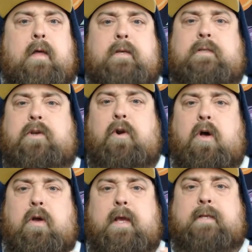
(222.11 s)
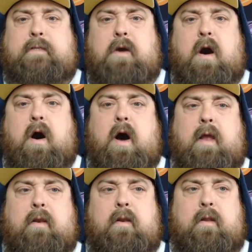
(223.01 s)
this girl gets
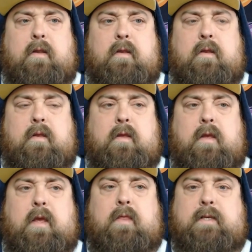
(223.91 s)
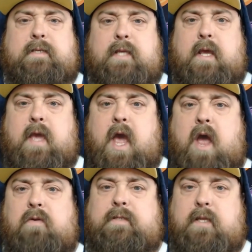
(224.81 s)
caught in this like
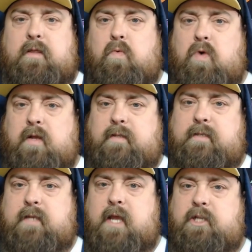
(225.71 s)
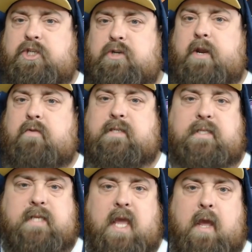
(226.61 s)
house in the woods and she's trying to
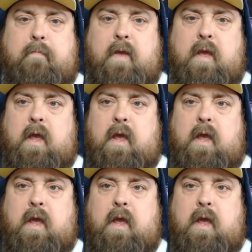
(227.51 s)
escape